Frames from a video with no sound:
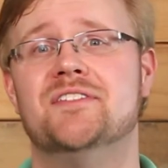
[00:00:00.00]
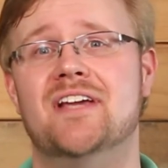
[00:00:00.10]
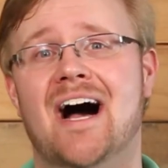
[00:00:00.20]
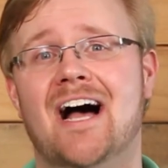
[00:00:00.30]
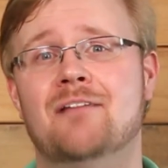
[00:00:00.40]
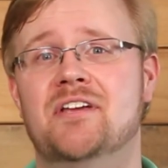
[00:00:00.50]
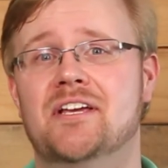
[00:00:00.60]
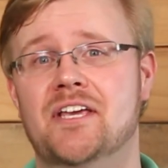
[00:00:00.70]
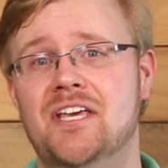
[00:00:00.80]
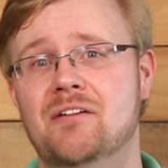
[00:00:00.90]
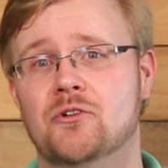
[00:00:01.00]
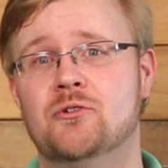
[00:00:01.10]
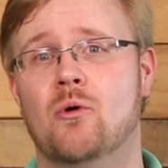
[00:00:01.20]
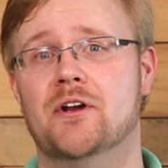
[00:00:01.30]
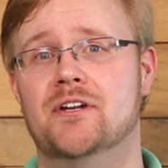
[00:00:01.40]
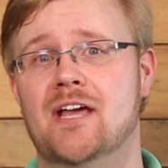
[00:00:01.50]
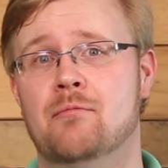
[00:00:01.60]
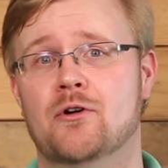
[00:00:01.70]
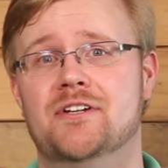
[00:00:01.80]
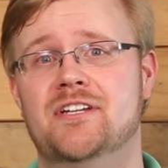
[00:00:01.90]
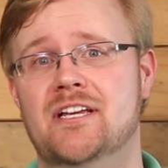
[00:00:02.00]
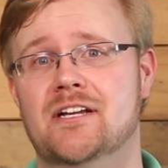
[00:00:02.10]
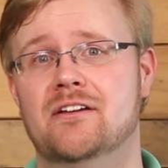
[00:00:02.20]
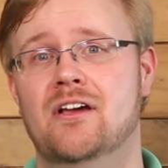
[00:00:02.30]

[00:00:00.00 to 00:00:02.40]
the eye being evil toward a neighbor in need,